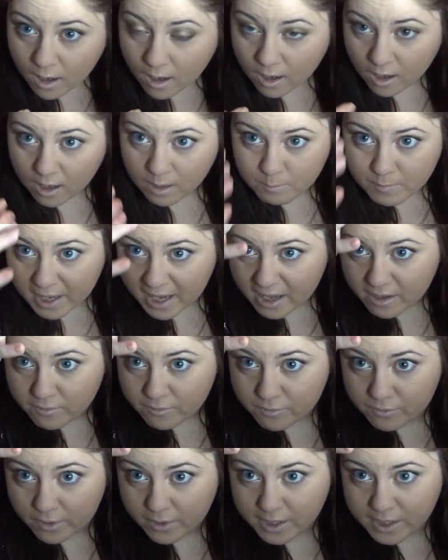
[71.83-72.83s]
I have
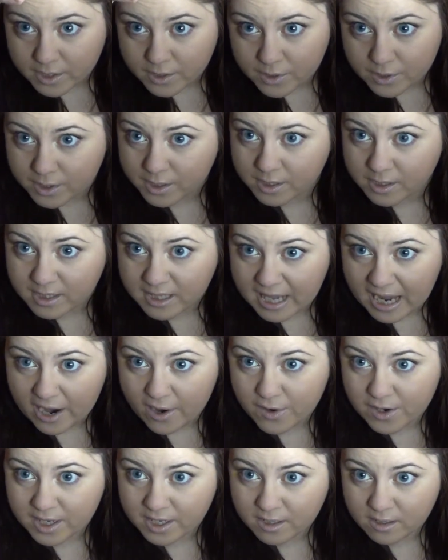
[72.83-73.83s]
very good
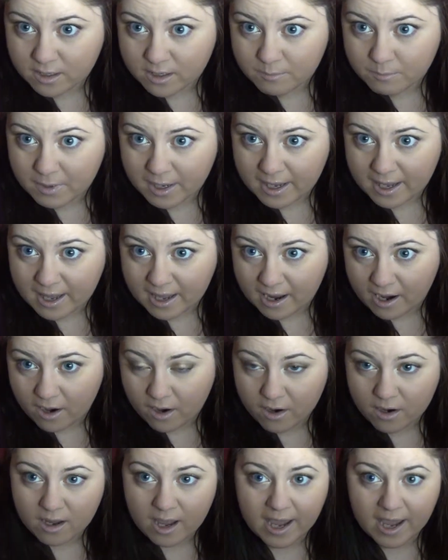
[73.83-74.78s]
keratin in my hair.